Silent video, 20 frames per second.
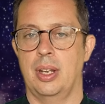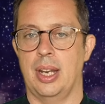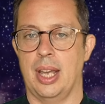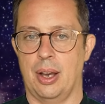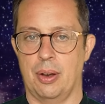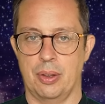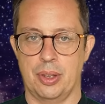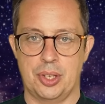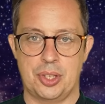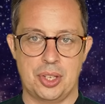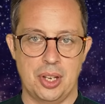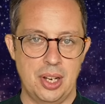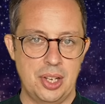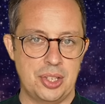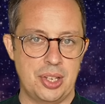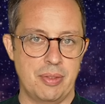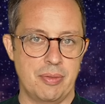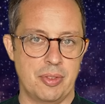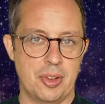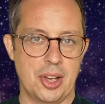Now, the Sun
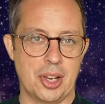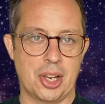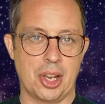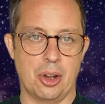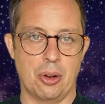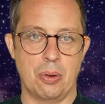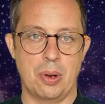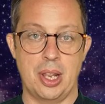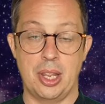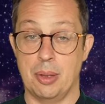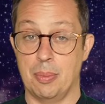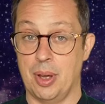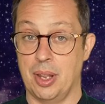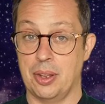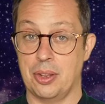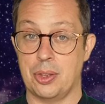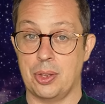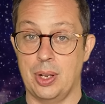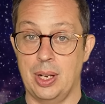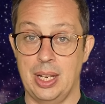is in Virgo in the
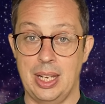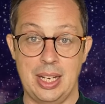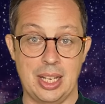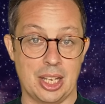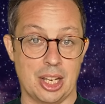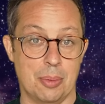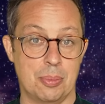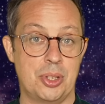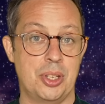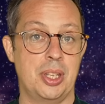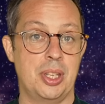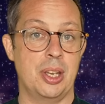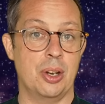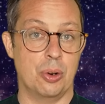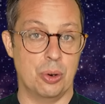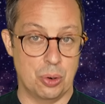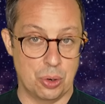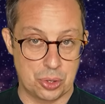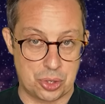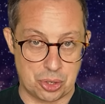month leading up to the
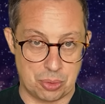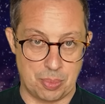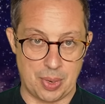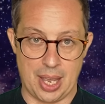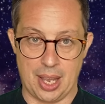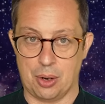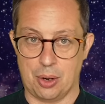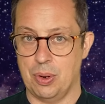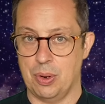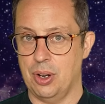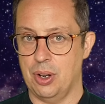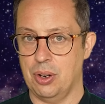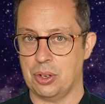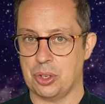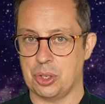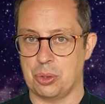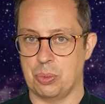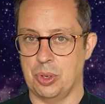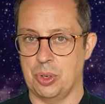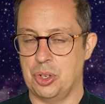autumn
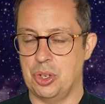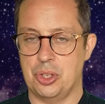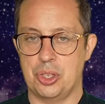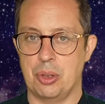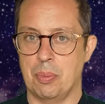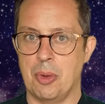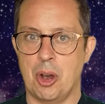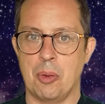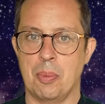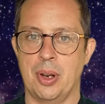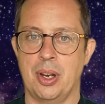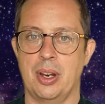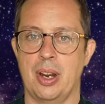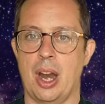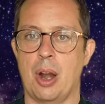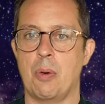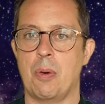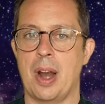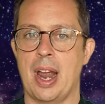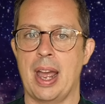equinox, which is the moment
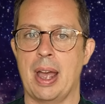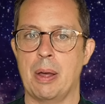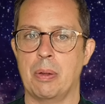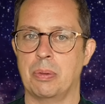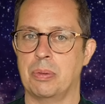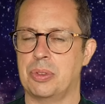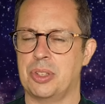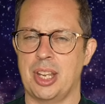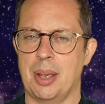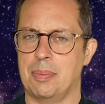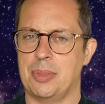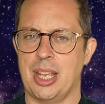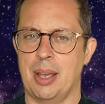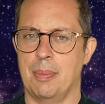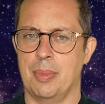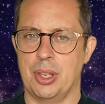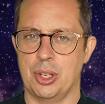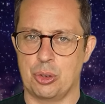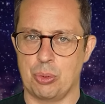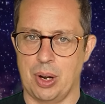around
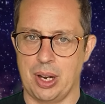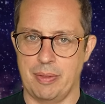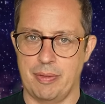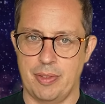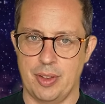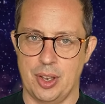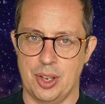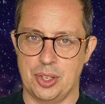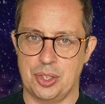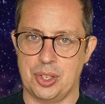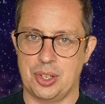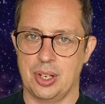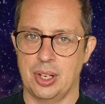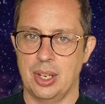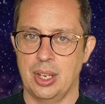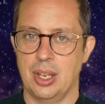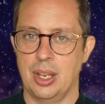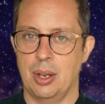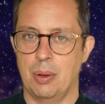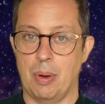September the 21st,
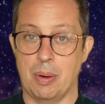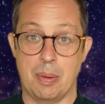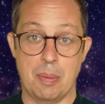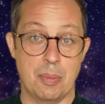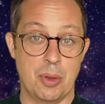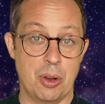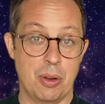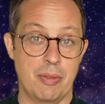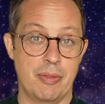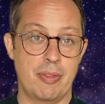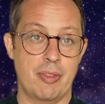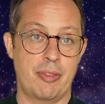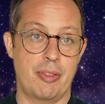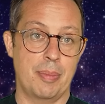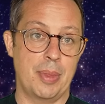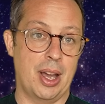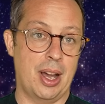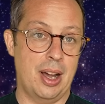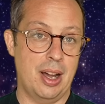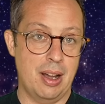when we move from
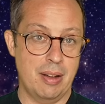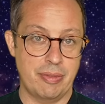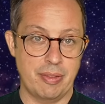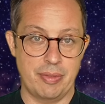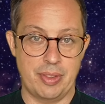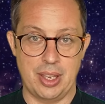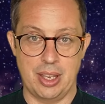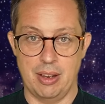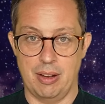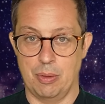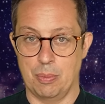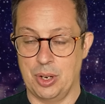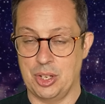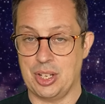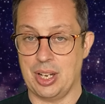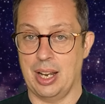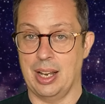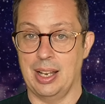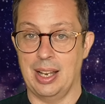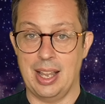the half of the year in which
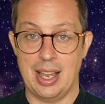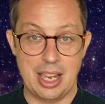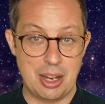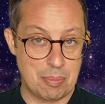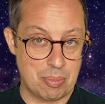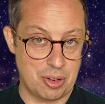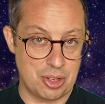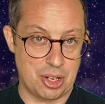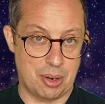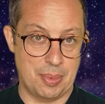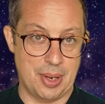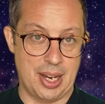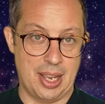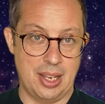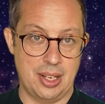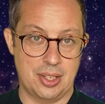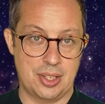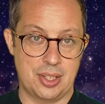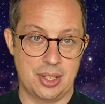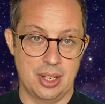light
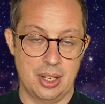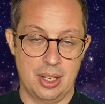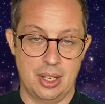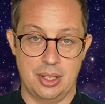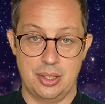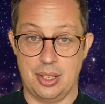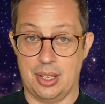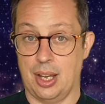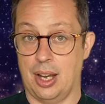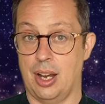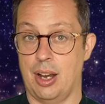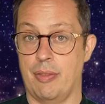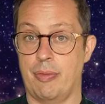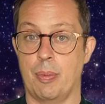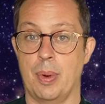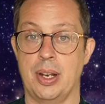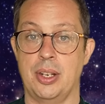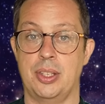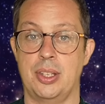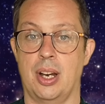predominates to the half
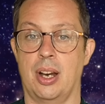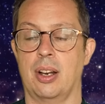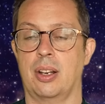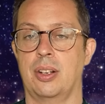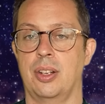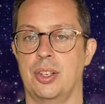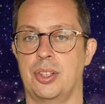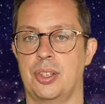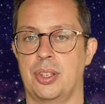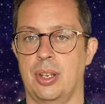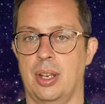when darkness